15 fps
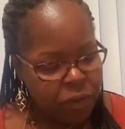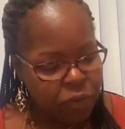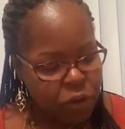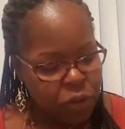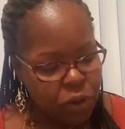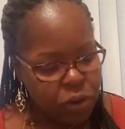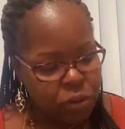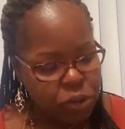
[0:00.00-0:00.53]
For
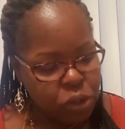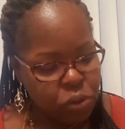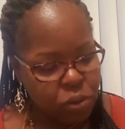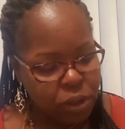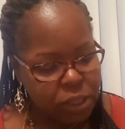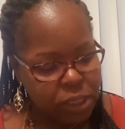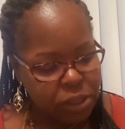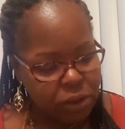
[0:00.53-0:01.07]
those who
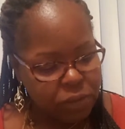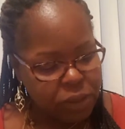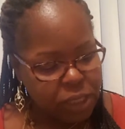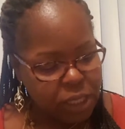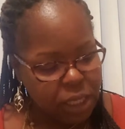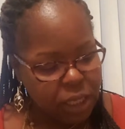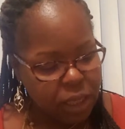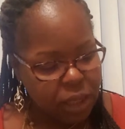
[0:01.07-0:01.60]
are self
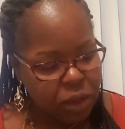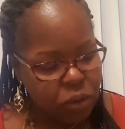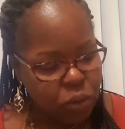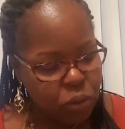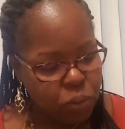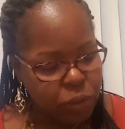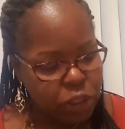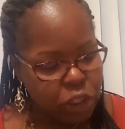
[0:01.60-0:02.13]
seeking,
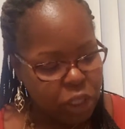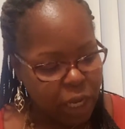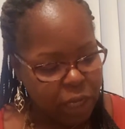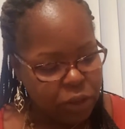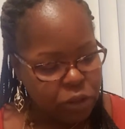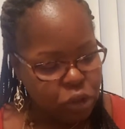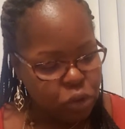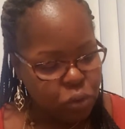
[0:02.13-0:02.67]
who
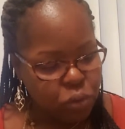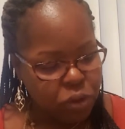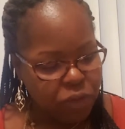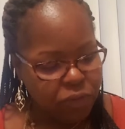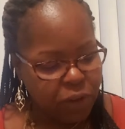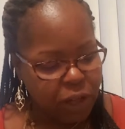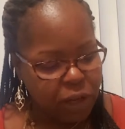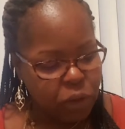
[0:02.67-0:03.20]
reject the truth
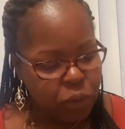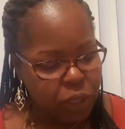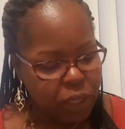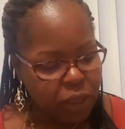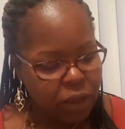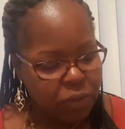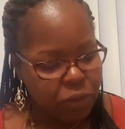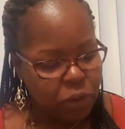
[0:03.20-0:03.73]
and follow
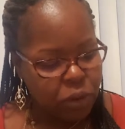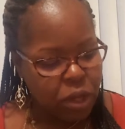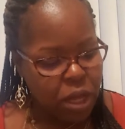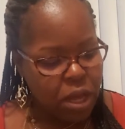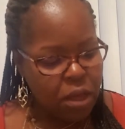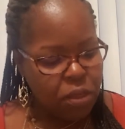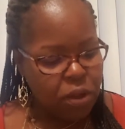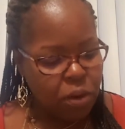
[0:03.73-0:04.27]
evil,
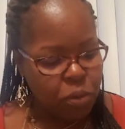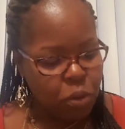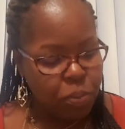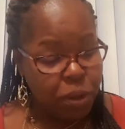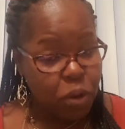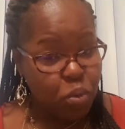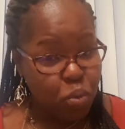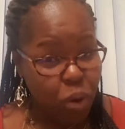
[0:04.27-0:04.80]
there will
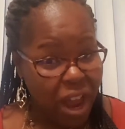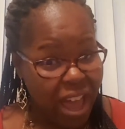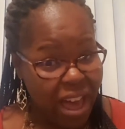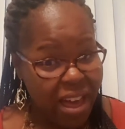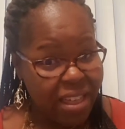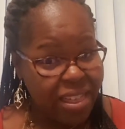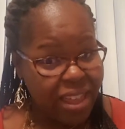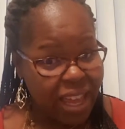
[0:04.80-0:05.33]
be
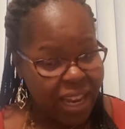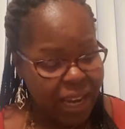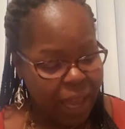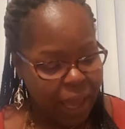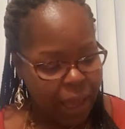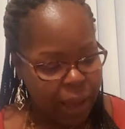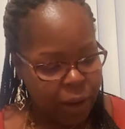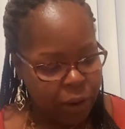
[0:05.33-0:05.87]
wrath and
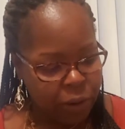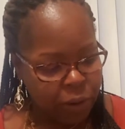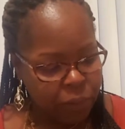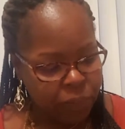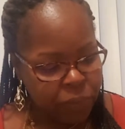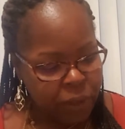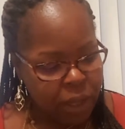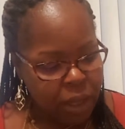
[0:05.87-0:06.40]
anger.
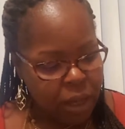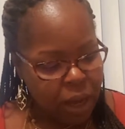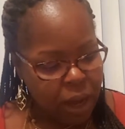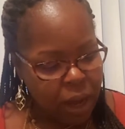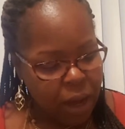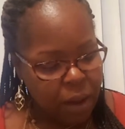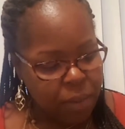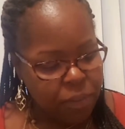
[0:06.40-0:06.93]

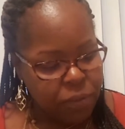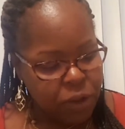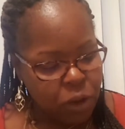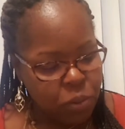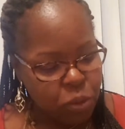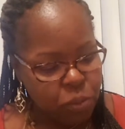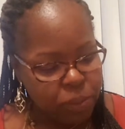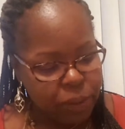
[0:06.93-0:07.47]
Um,
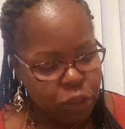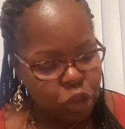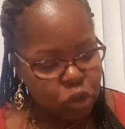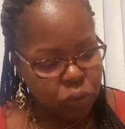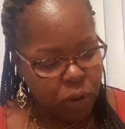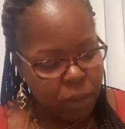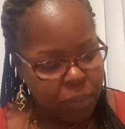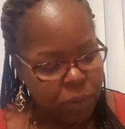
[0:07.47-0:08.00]
there will be
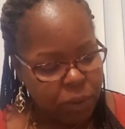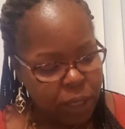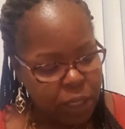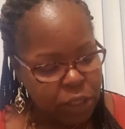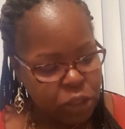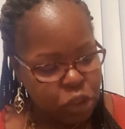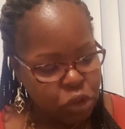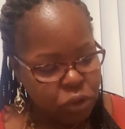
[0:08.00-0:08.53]
trouble
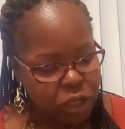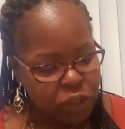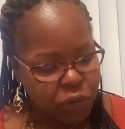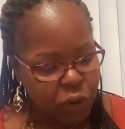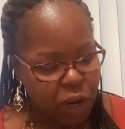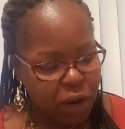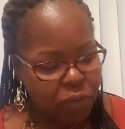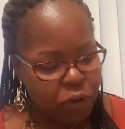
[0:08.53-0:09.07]
and distress
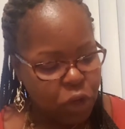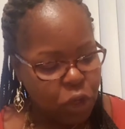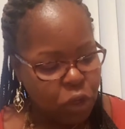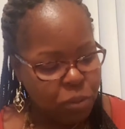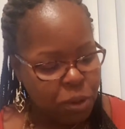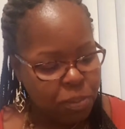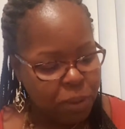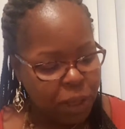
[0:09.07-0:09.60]
for every
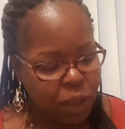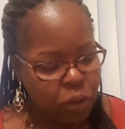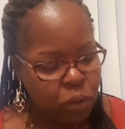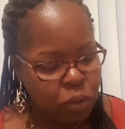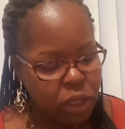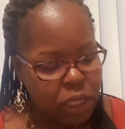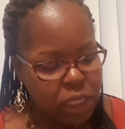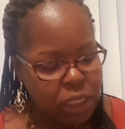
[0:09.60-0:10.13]
human being
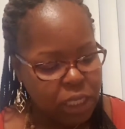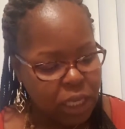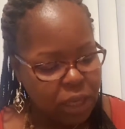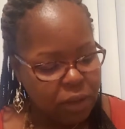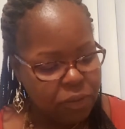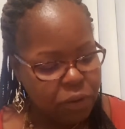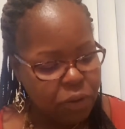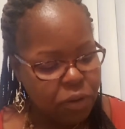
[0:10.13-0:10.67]
who does
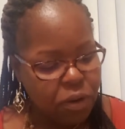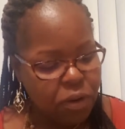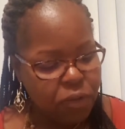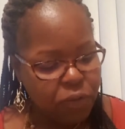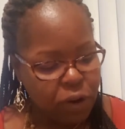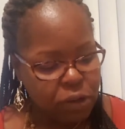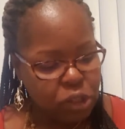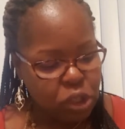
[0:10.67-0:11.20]
evil,
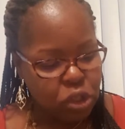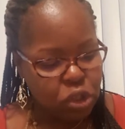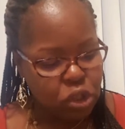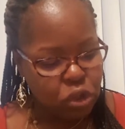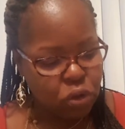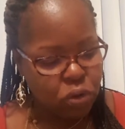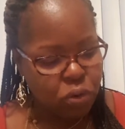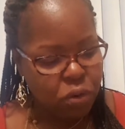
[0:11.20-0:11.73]
first the
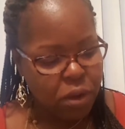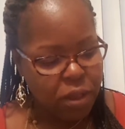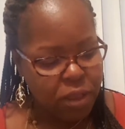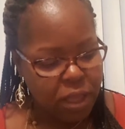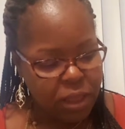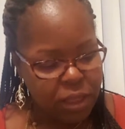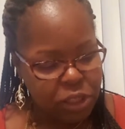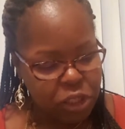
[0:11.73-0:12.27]
Jew,
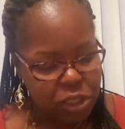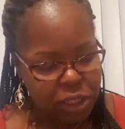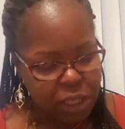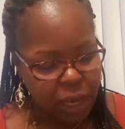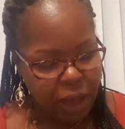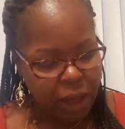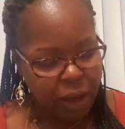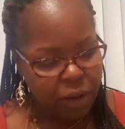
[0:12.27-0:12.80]
then the
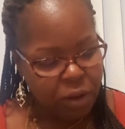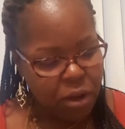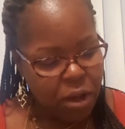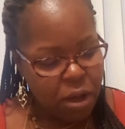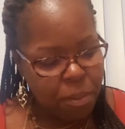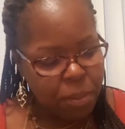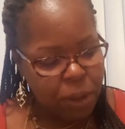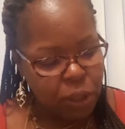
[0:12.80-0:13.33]
Gentile.
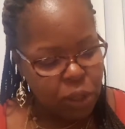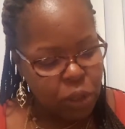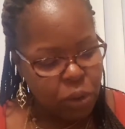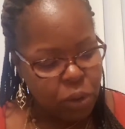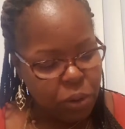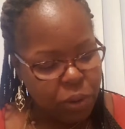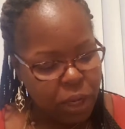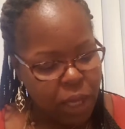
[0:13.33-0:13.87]
But
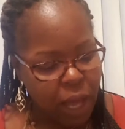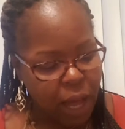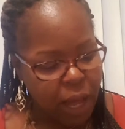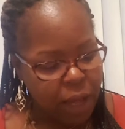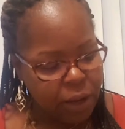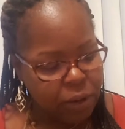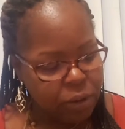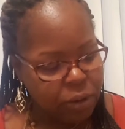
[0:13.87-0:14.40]
glory,
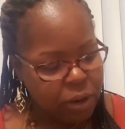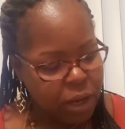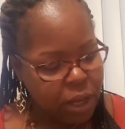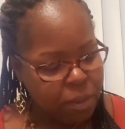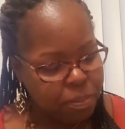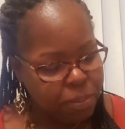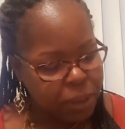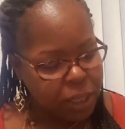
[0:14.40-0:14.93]
honor,
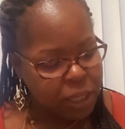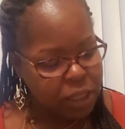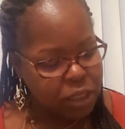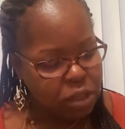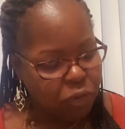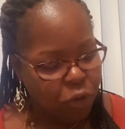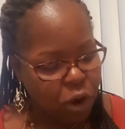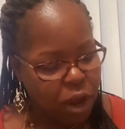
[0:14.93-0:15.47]
and
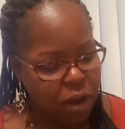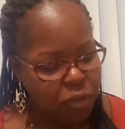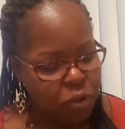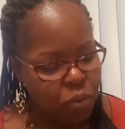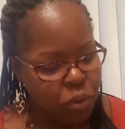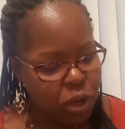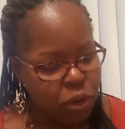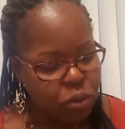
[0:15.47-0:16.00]
peace for
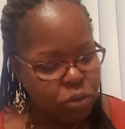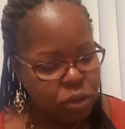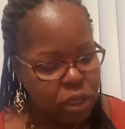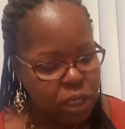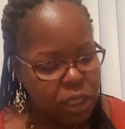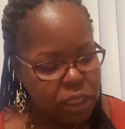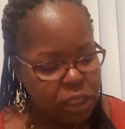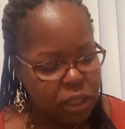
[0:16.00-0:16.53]
everyone who
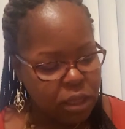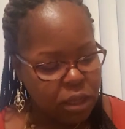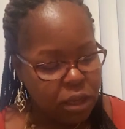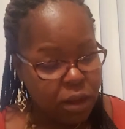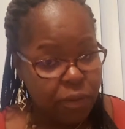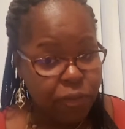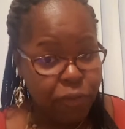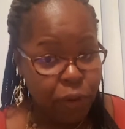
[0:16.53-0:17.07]
does
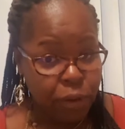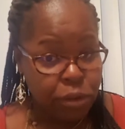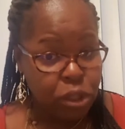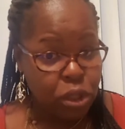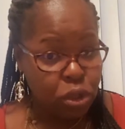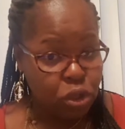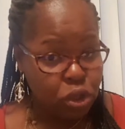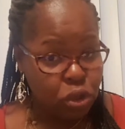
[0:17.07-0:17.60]
good, first
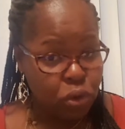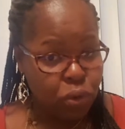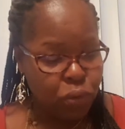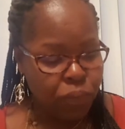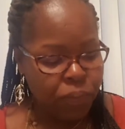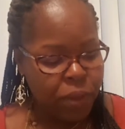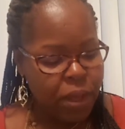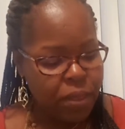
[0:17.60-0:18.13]
the
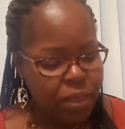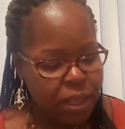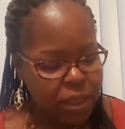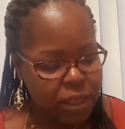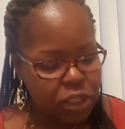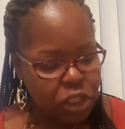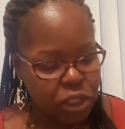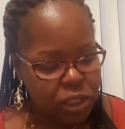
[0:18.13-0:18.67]
Jew, then
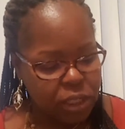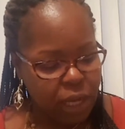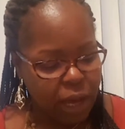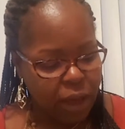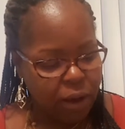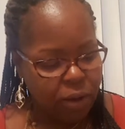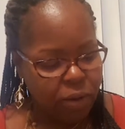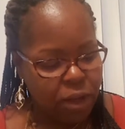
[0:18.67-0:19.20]
the
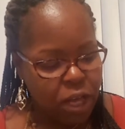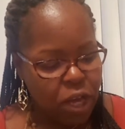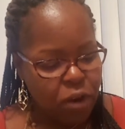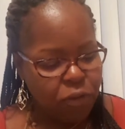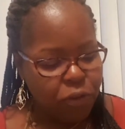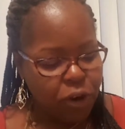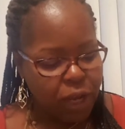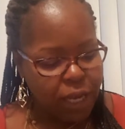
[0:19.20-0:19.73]
Gentile.
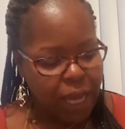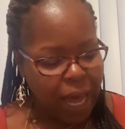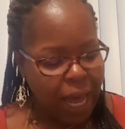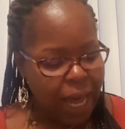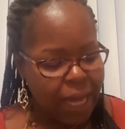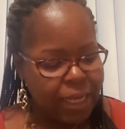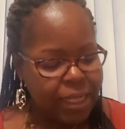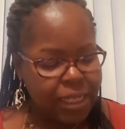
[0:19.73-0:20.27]
For
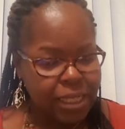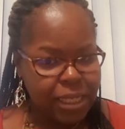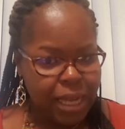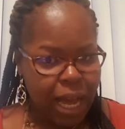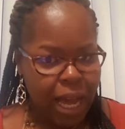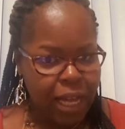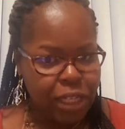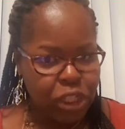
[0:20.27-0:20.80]
God does
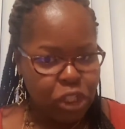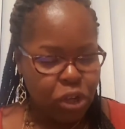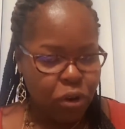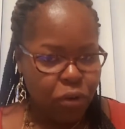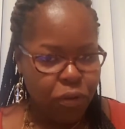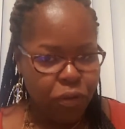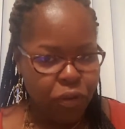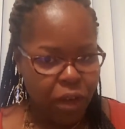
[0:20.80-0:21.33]
not
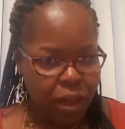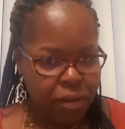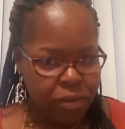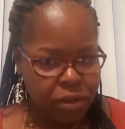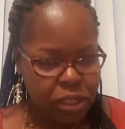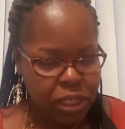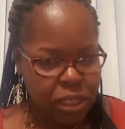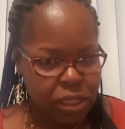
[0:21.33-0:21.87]
show
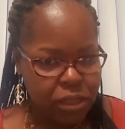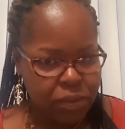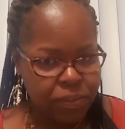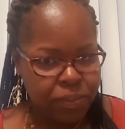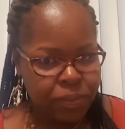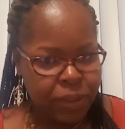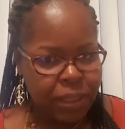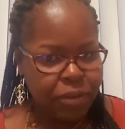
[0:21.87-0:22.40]
favoritism.
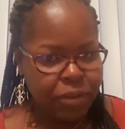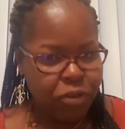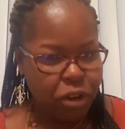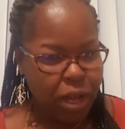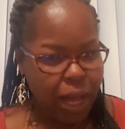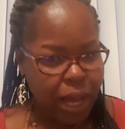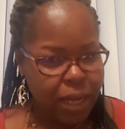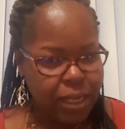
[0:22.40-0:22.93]
For
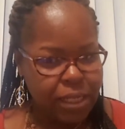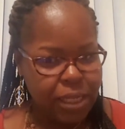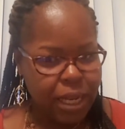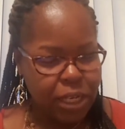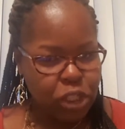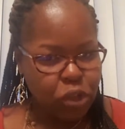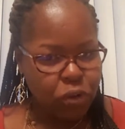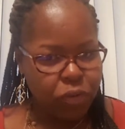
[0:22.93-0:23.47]
God does
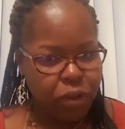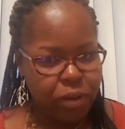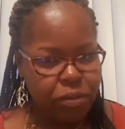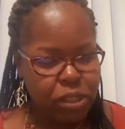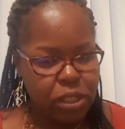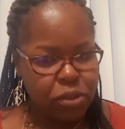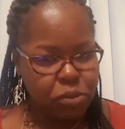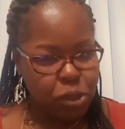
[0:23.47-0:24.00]
not show
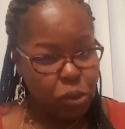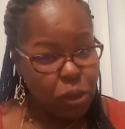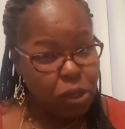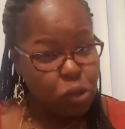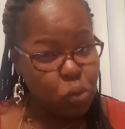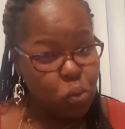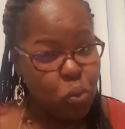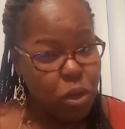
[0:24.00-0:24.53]
favoritism. So
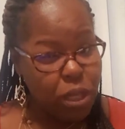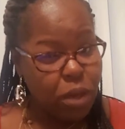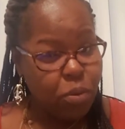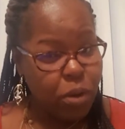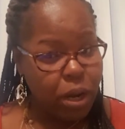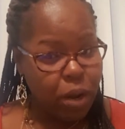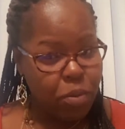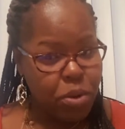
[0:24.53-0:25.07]
that's really
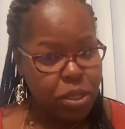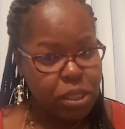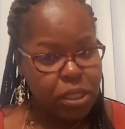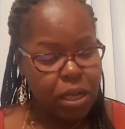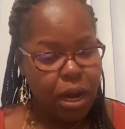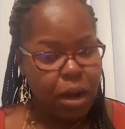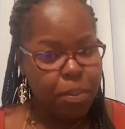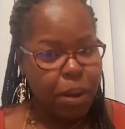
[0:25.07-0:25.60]
what I want to
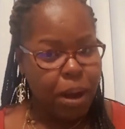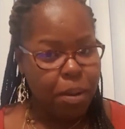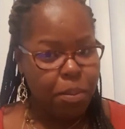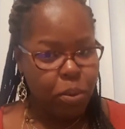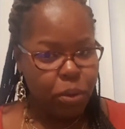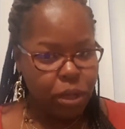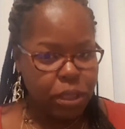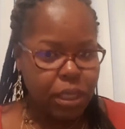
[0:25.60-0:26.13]
talk about.
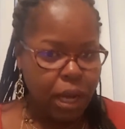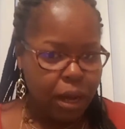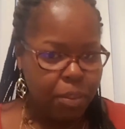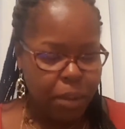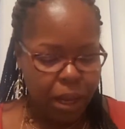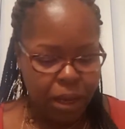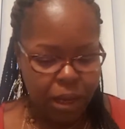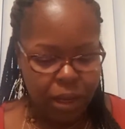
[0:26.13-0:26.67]
But we'll talk
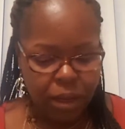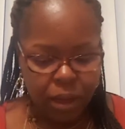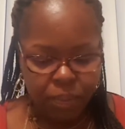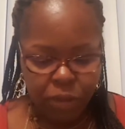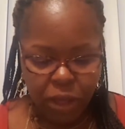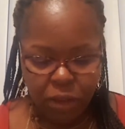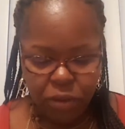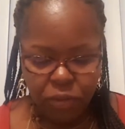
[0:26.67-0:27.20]
about
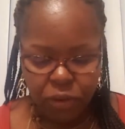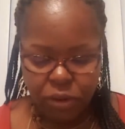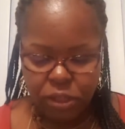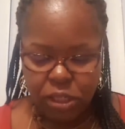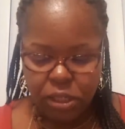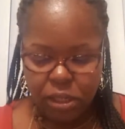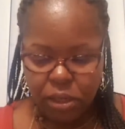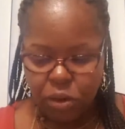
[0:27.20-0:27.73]
um, the other
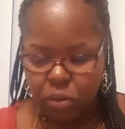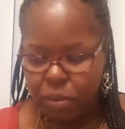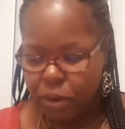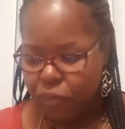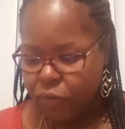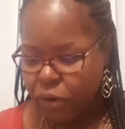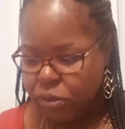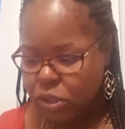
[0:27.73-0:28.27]
verses a little
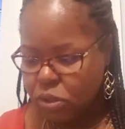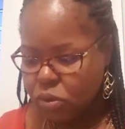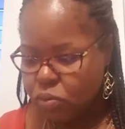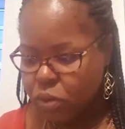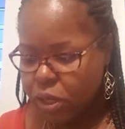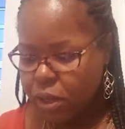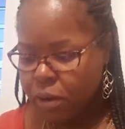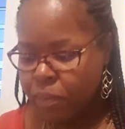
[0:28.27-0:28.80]
bit first as
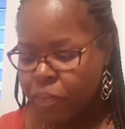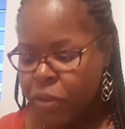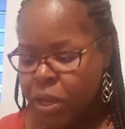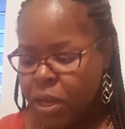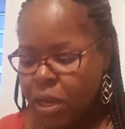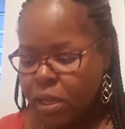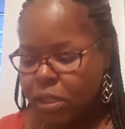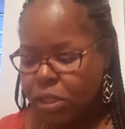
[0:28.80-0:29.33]
well.
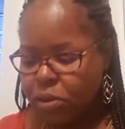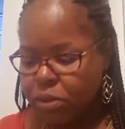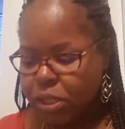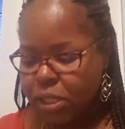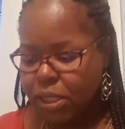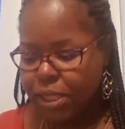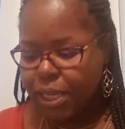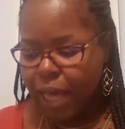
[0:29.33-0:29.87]
So it
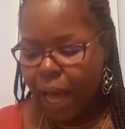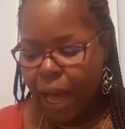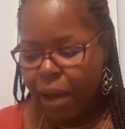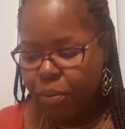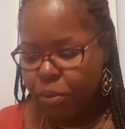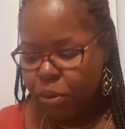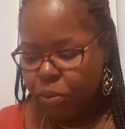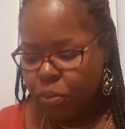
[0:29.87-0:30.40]
says,
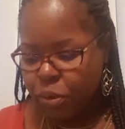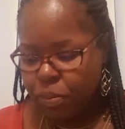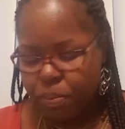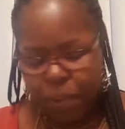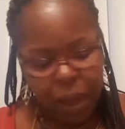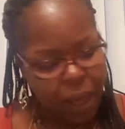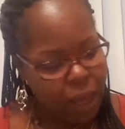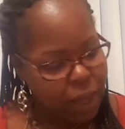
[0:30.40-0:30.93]
God will
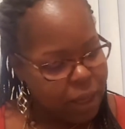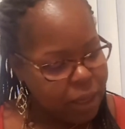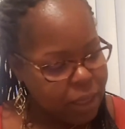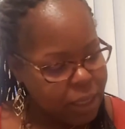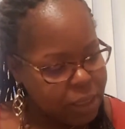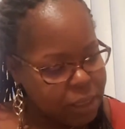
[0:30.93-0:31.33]
repay.